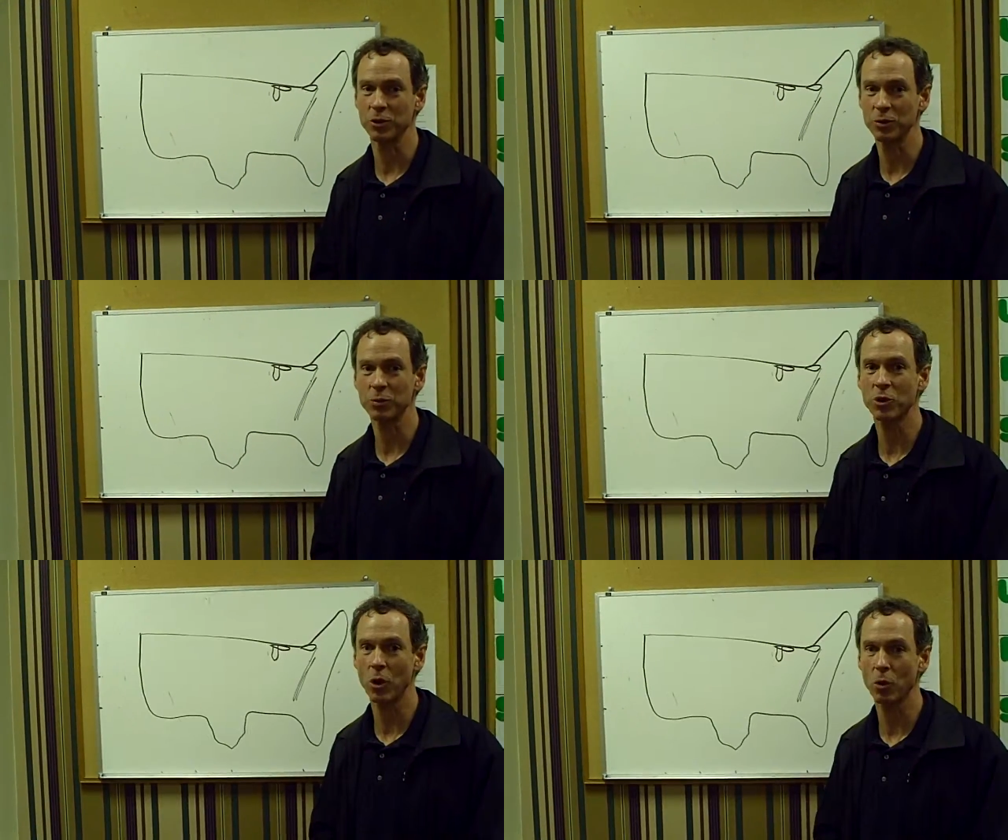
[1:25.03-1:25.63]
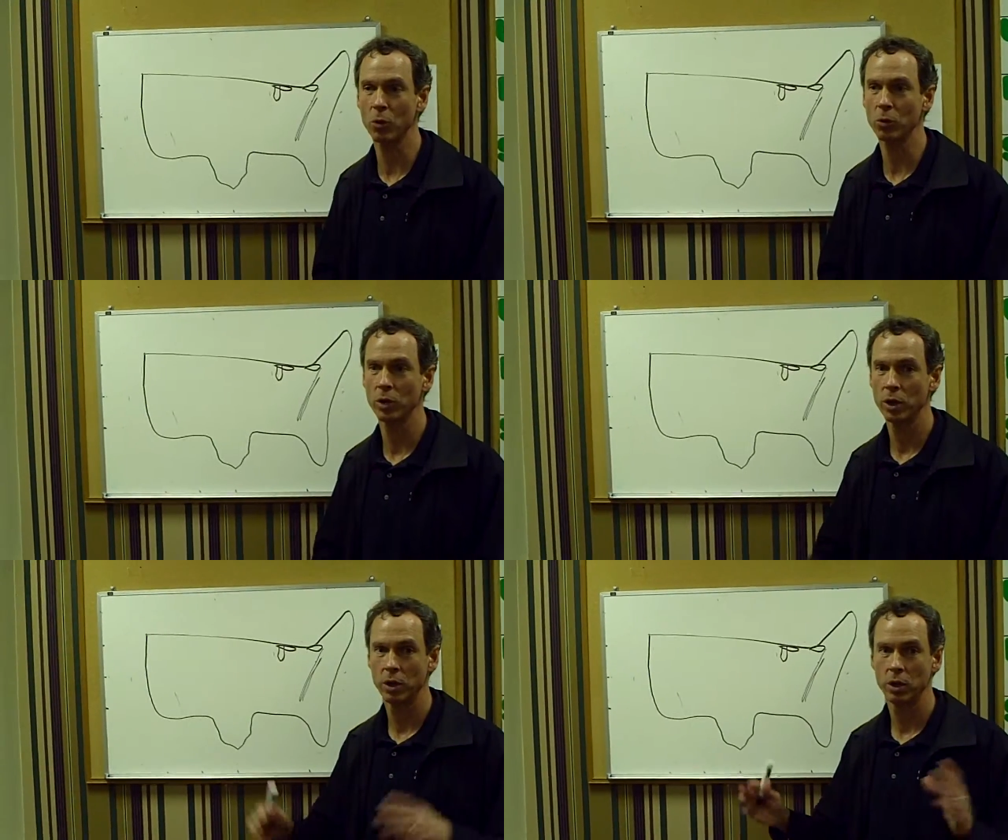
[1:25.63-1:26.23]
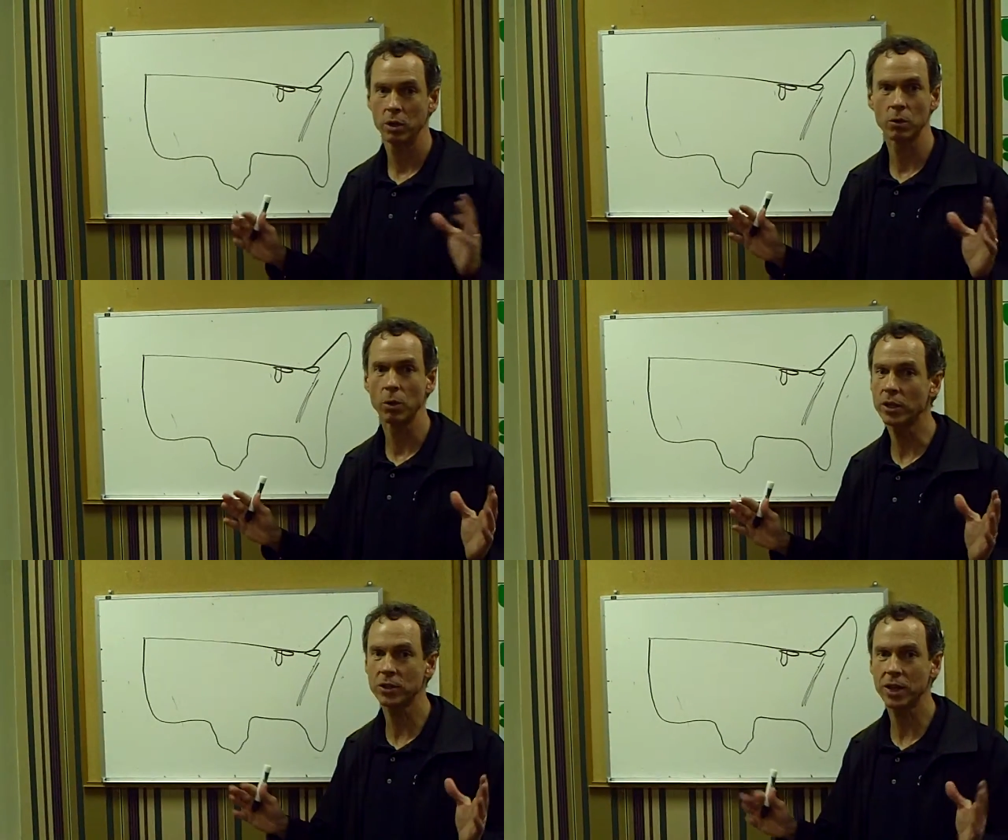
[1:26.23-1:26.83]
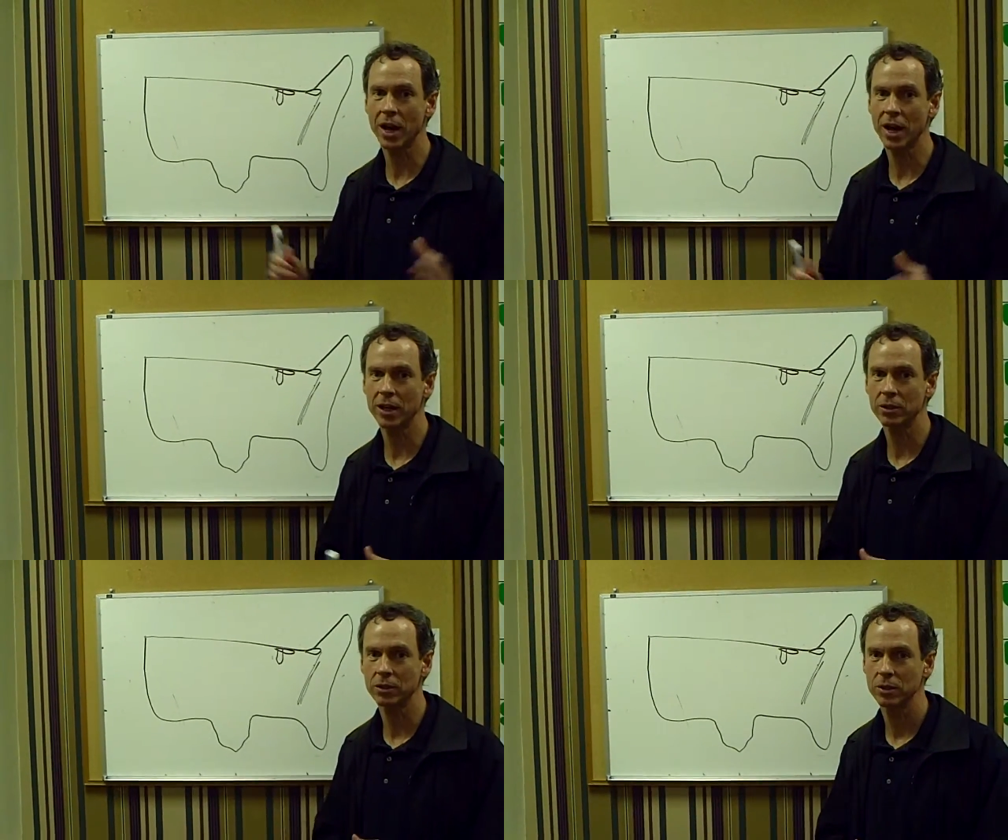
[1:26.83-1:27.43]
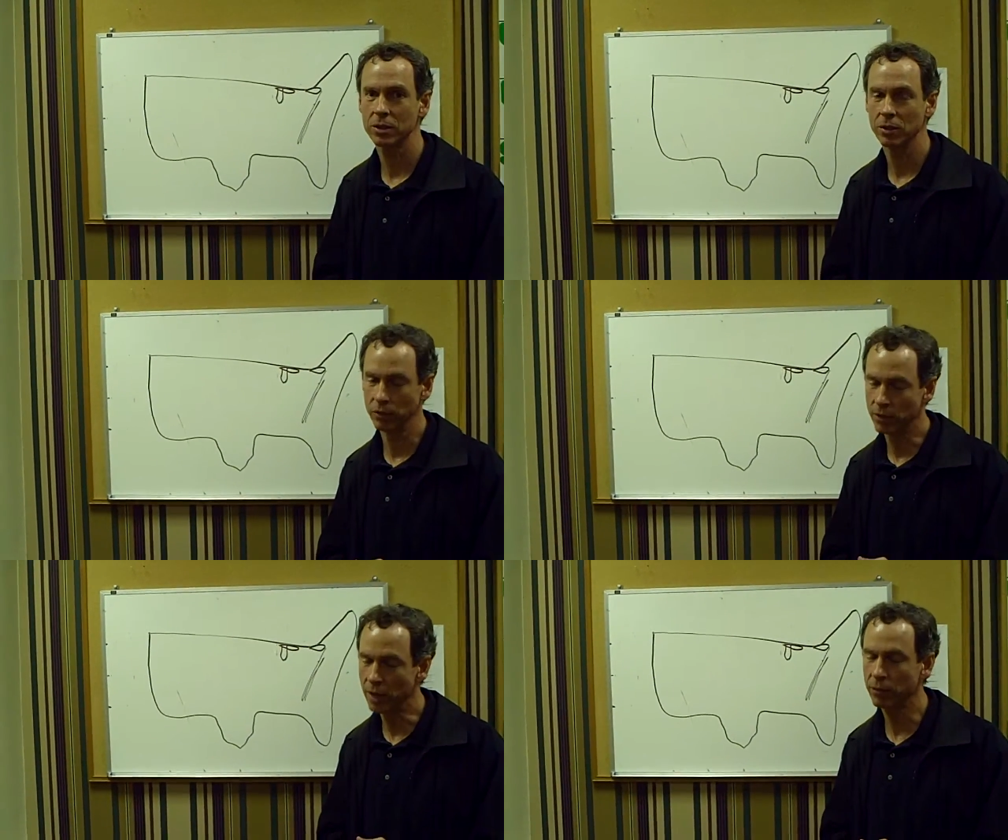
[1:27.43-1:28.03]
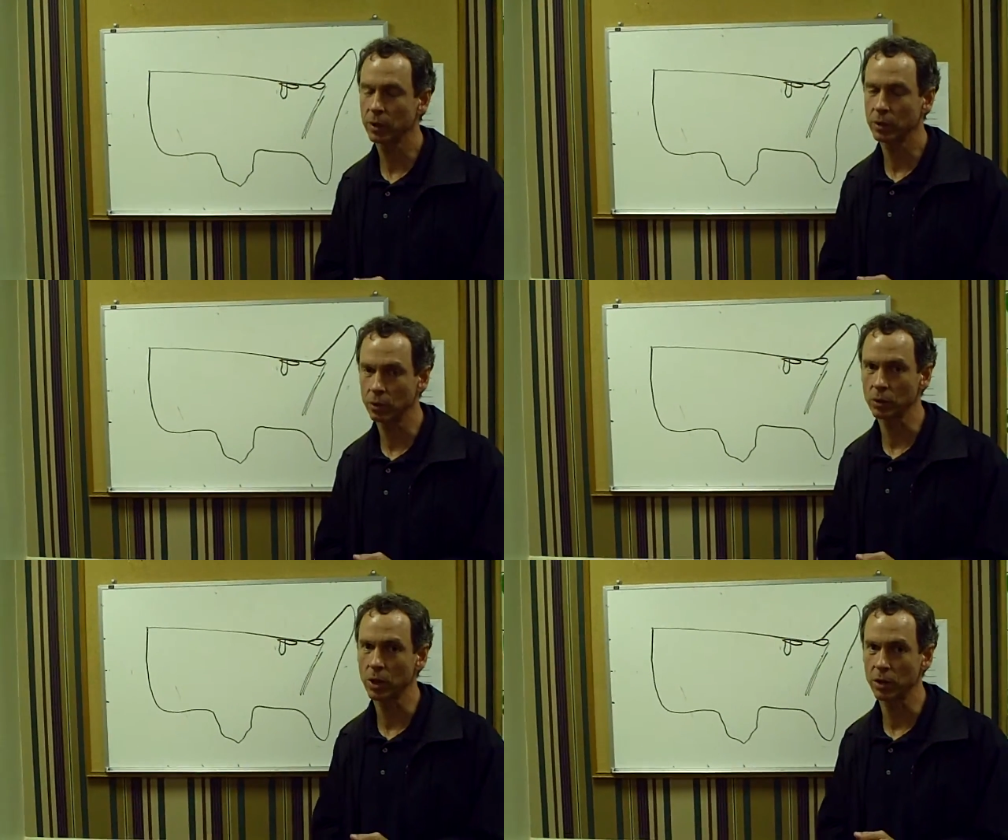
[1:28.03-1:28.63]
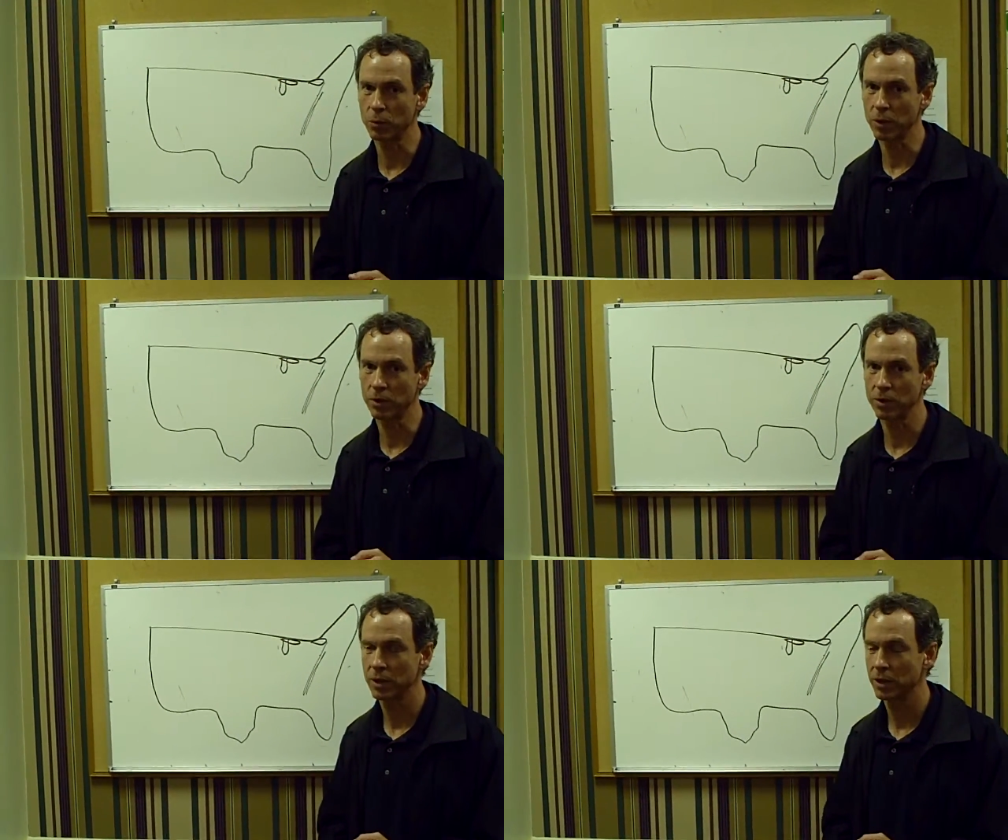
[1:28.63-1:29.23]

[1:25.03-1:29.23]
It was cold, gray skies, definitely looked like winter.